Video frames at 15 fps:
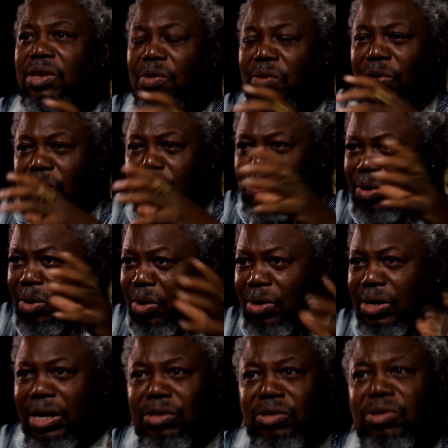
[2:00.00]
You want to put
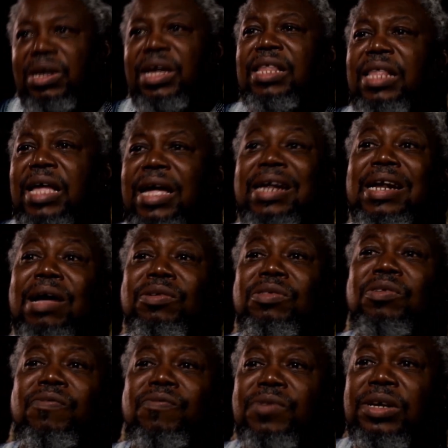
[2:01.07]
all that together, and
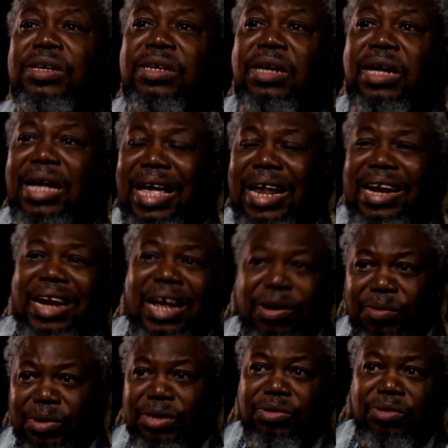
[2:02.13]
out of which a
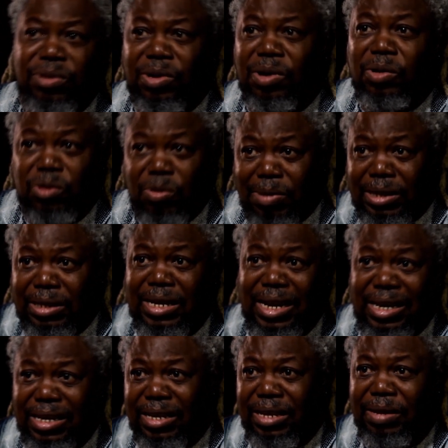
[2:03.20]
language will
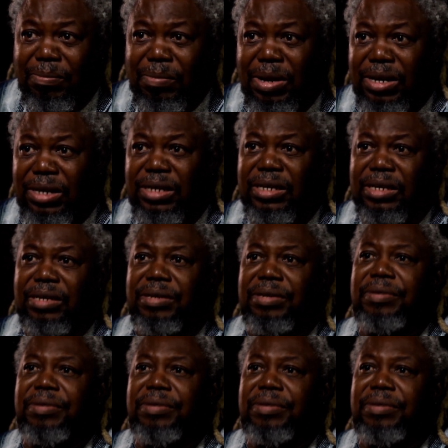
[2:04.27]
automatically emerge.